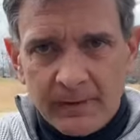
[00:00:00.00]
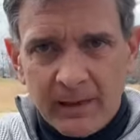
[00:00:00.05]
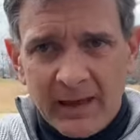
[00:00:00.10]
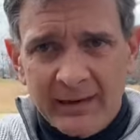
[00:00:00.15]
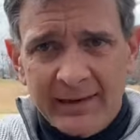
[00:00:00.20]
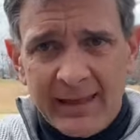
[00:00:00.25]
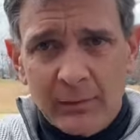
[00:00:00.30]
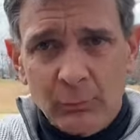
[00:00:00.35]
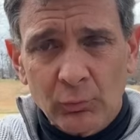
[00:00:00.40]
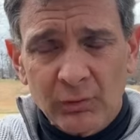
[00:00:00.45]

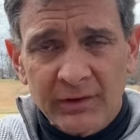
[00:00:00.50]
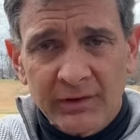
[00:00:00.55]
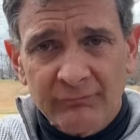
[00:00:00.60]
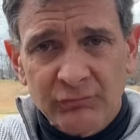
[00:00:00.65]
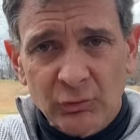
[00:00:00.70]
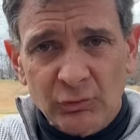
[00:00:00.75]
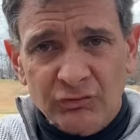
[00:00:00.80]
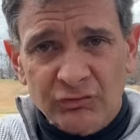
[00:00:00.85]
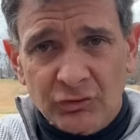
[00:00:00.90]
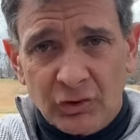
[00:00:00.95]
and that will give
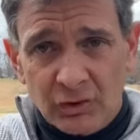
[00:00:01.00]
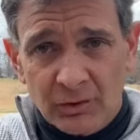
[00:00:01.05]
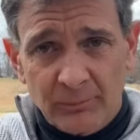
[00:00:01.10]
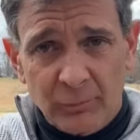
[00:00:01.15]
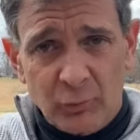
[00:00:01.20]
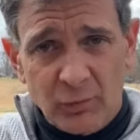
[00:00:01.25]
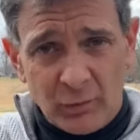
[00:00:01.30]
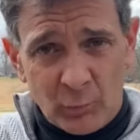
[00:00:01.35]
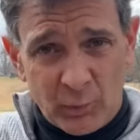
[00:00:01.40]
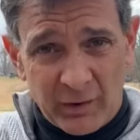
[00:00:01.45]
you a starting
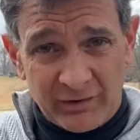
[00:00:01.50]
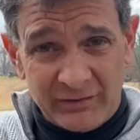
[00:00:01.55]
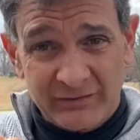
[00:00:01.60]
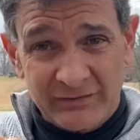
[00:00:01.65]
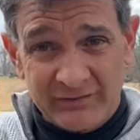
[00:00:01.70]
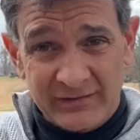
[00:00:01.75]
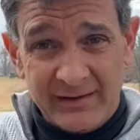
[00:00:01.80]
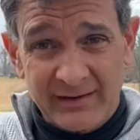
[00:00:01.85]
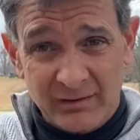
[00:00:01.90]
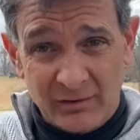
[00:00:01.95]
point of where to
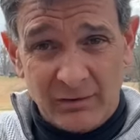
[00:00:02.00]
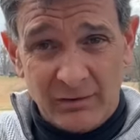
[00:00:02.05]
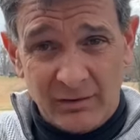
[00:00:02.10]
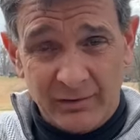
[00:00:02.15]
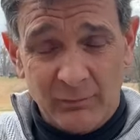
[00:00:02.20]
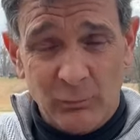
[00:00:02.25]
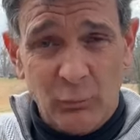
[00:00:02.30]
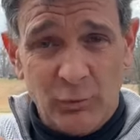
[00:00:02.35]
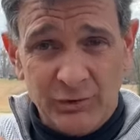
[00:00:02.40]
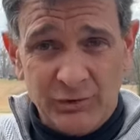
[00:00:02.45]
set it
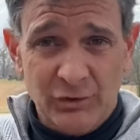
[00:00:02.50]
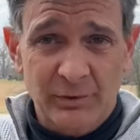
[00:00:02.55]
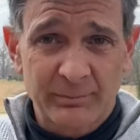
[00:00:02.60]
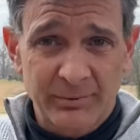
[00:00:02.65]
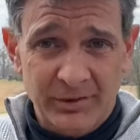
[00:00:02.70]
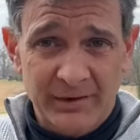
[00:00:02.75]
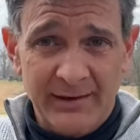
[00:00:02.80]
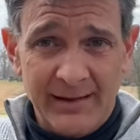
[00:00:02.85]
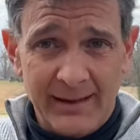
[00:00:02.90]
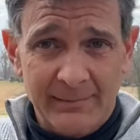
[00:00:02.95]
on, where you can
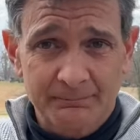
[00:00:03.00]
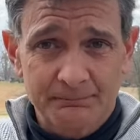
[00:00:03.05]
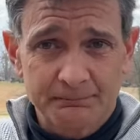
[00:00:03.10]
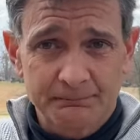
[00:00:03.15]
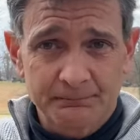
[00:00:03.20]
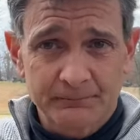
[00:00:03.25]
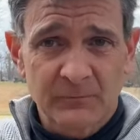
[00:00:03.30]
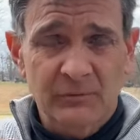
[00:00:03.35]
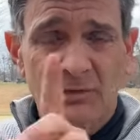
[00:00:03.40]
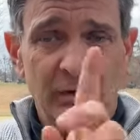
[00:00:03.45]
put it out.
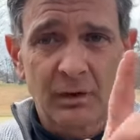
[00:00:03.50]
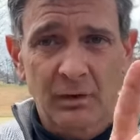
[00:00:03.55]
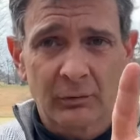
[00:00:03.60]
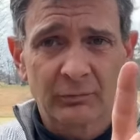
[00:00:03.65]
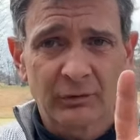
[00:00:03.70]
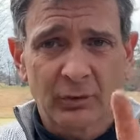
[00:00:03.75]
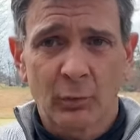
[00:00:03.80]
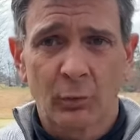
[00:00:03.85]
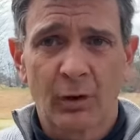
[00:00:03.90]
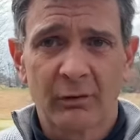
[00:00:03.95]
So
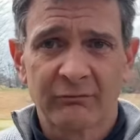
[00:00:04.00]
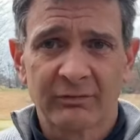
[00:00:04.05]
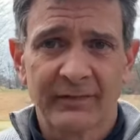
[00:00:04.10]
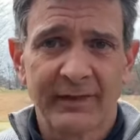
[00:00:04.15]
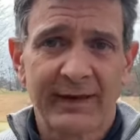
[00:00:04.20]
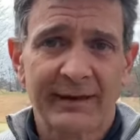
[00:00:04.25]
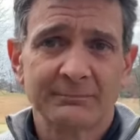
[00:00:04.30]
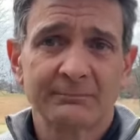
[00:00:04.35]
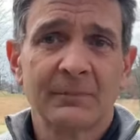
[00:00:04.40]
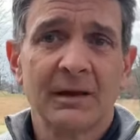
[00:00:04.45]
I'll go over
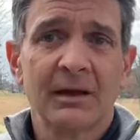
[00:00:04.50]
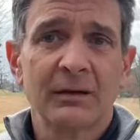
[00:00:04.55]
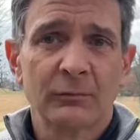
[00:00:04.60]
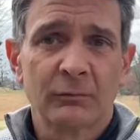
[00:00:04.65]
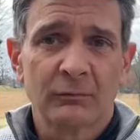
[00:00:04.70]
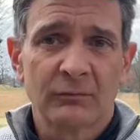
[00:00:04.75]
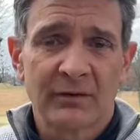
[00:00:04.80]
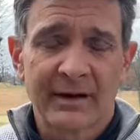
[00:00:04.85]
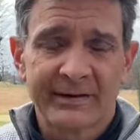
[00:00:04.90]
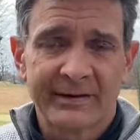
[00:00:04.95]
that
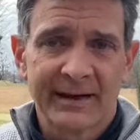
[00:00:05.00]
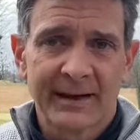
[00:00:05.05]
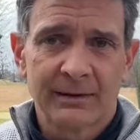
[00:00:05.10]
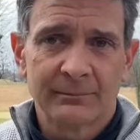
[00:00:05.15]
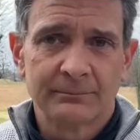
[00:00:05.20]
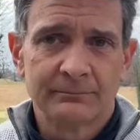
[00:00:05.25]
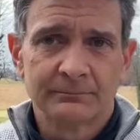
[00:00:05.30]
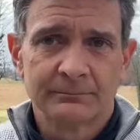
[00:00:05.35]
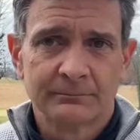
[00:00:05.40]
right now.